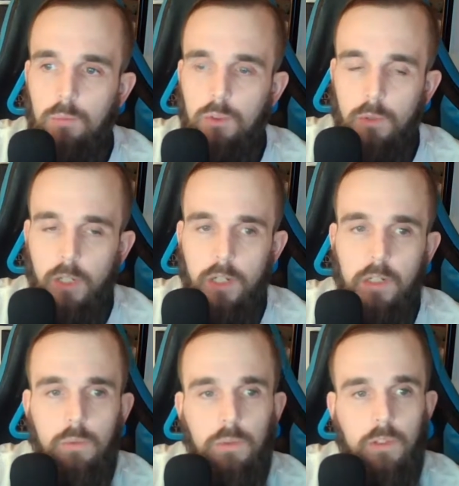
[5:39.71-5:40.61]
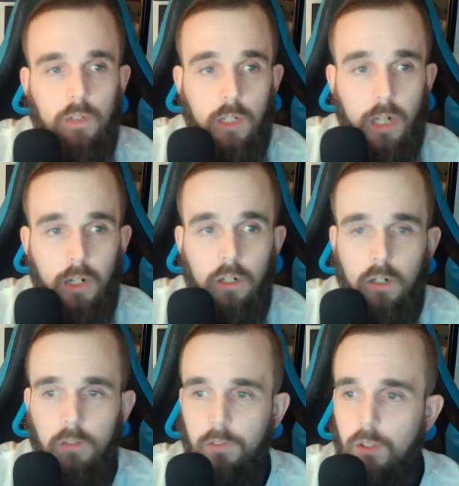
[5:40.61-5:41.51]
So what I did was I sent out an
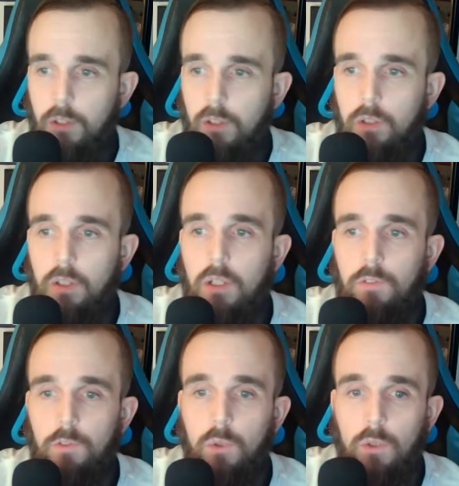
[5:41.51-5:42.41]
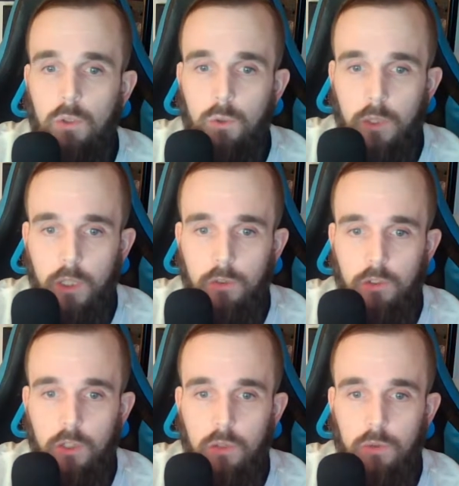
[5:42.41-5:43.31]
offer for Julio
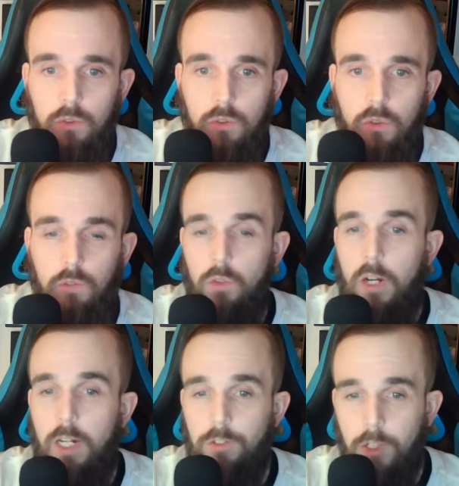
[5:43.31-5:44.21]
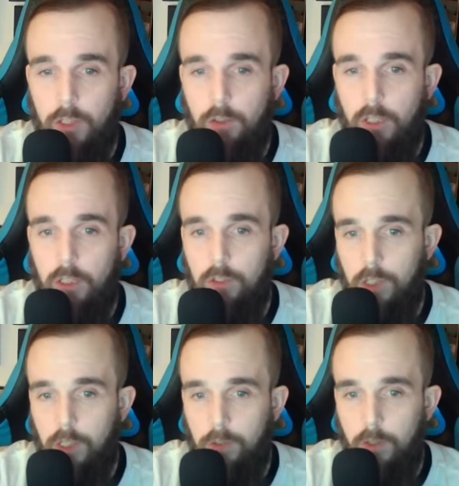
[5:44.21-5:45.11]
Jones, for AJ Green, and
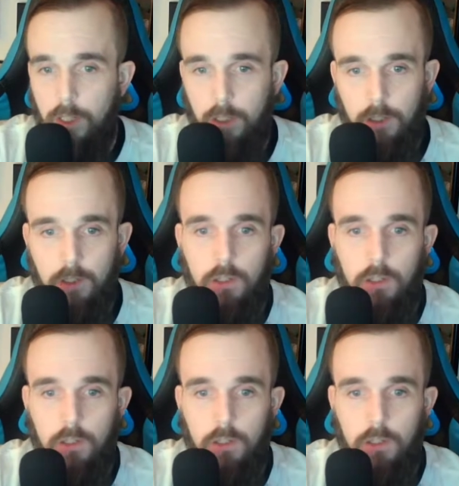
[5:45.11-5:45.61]
Jalen Reagor,